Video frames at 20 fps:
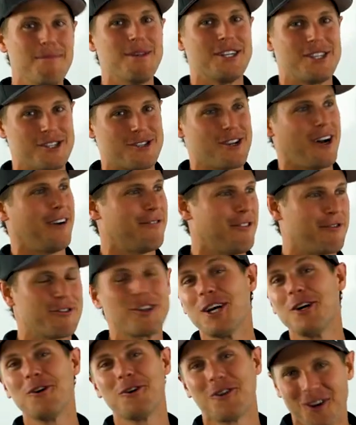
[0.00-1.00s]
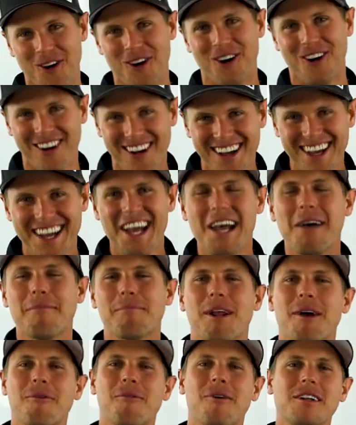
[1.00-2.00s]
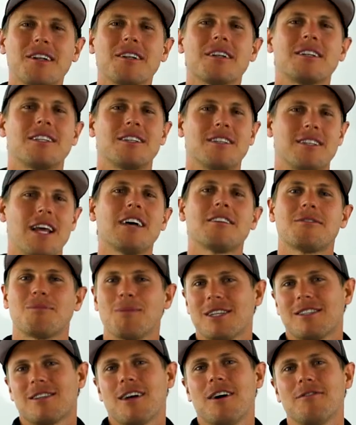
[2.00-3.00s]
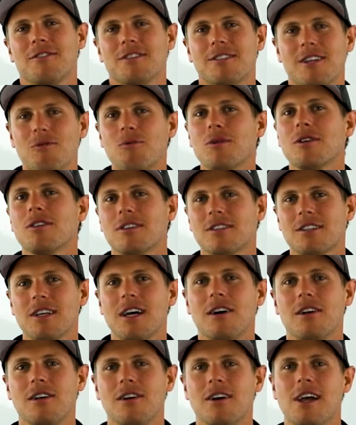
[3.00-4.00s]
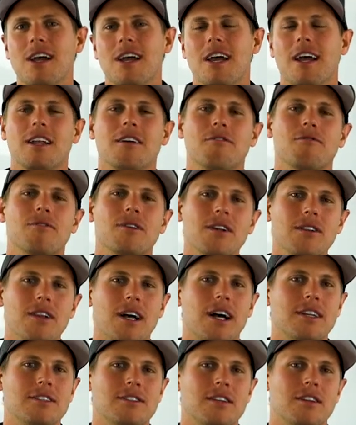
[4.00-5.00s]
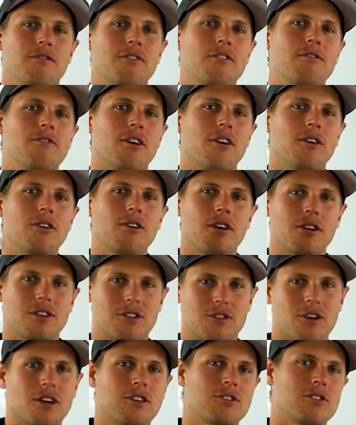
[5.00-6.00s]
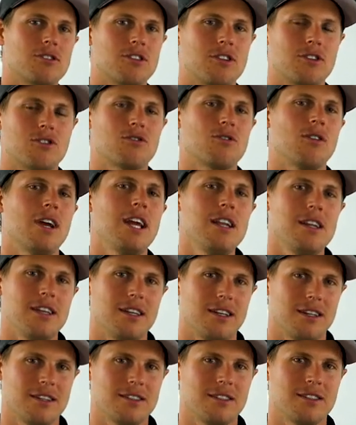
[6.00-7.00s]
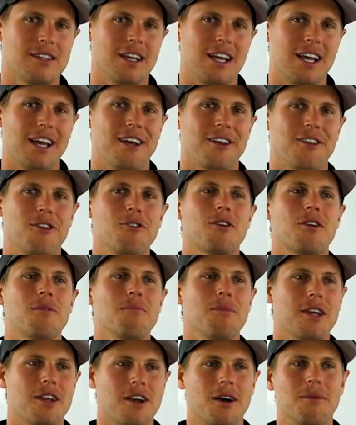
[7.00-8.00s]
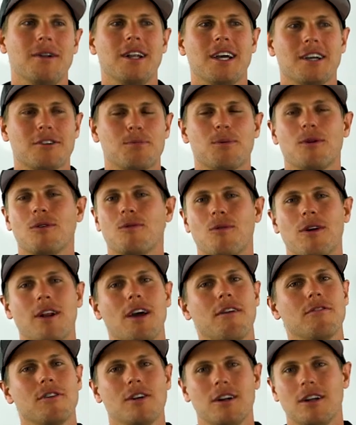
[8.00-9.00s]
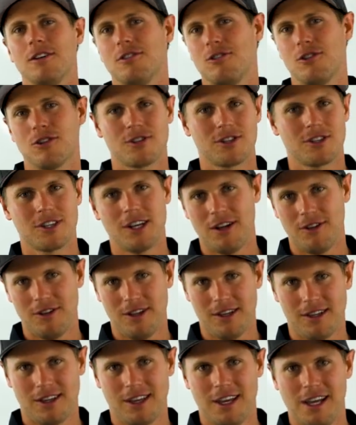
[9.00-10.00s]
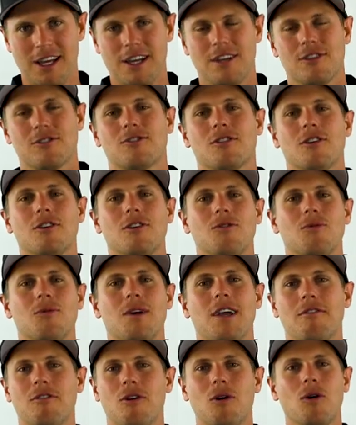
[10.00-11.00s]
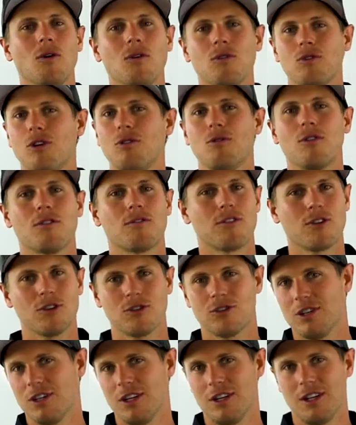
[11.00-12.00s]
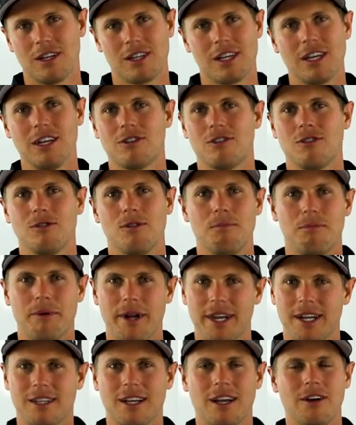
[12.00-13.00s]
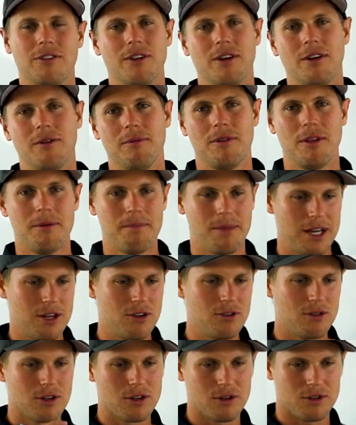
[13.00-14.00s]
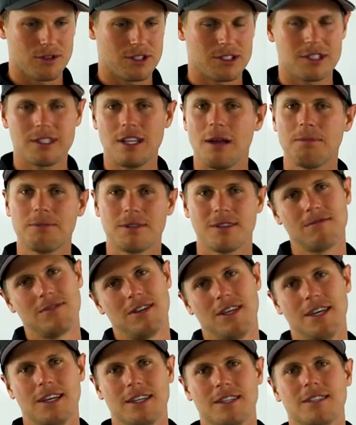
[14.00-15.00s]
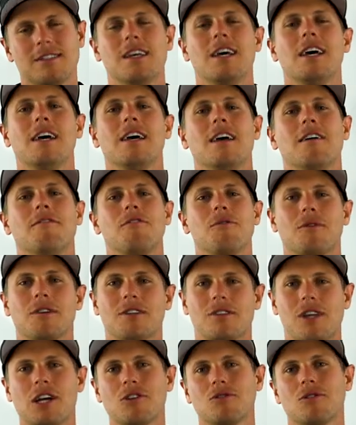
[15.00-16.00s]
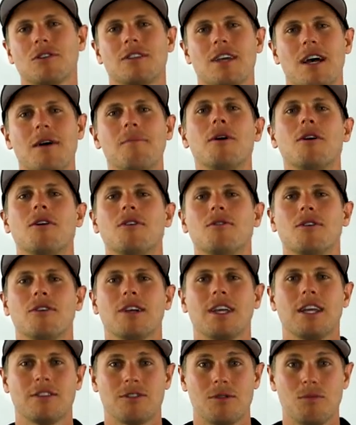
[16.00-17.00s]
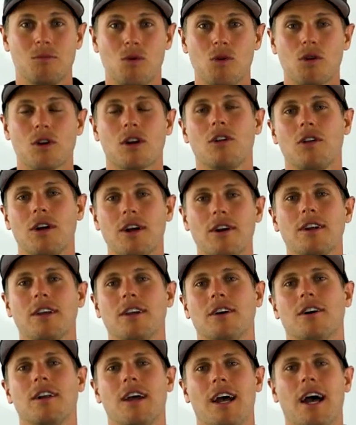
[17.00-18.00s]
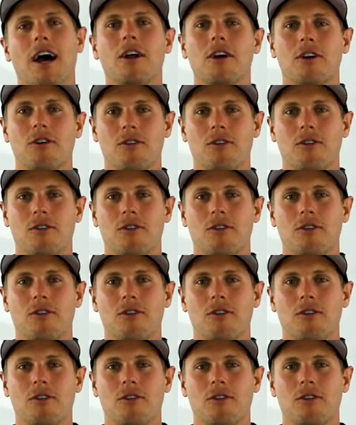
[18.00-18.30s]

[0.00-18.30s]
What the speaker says: images off of Google, but I wanted to test myself and say, will it sell? And I've realized that if you follow our structures and trainings, you can become an expert in whatever it is you're selling. So we have a whole university to teach you and break down the minute little steps of this. If you wanna schedule a demo and really get some more clarity on how to